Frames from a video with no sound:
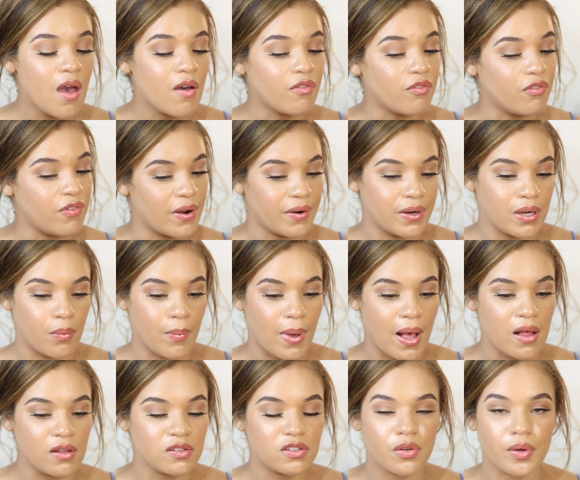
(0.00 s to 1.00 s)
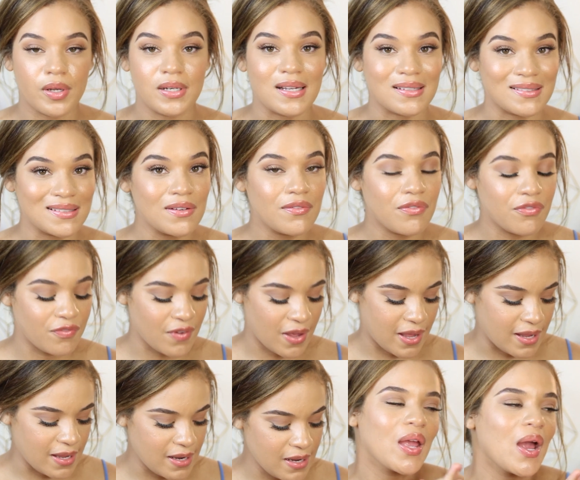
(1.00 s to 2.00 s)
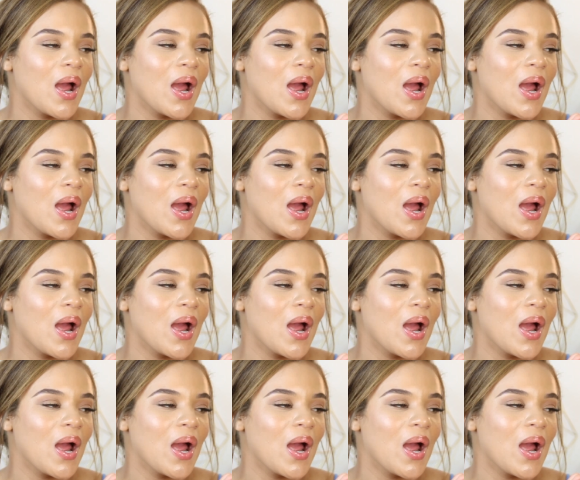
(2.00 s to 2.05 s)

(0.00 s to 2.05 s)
very well, so it doesn't fade.